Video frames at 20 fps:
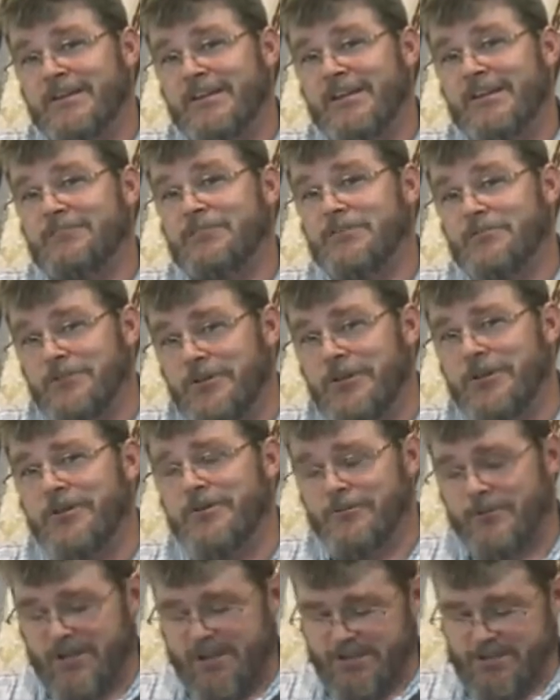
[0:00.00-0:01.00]
If you've done
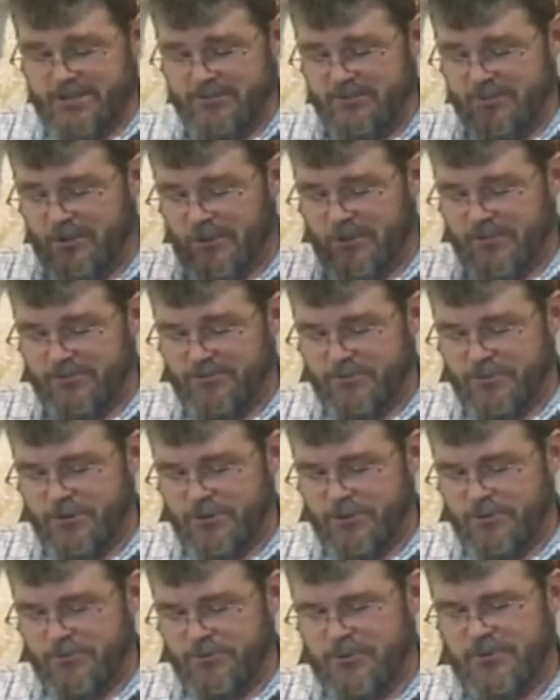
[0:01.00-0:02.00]
it right, you've gone
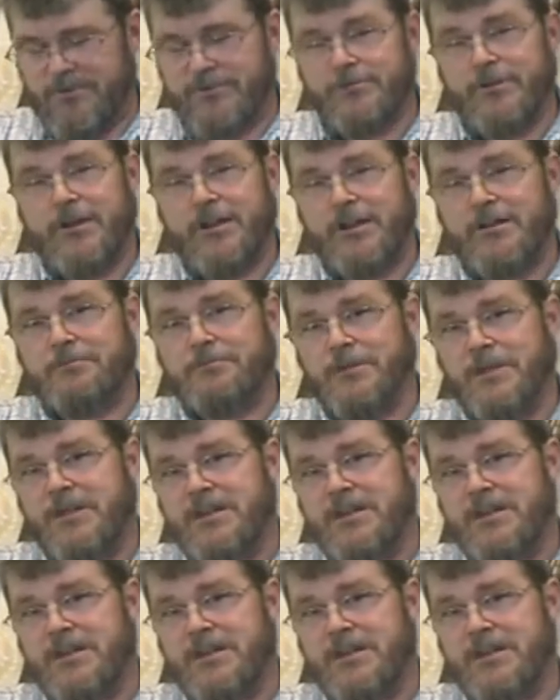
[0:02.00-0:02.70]
through the threaded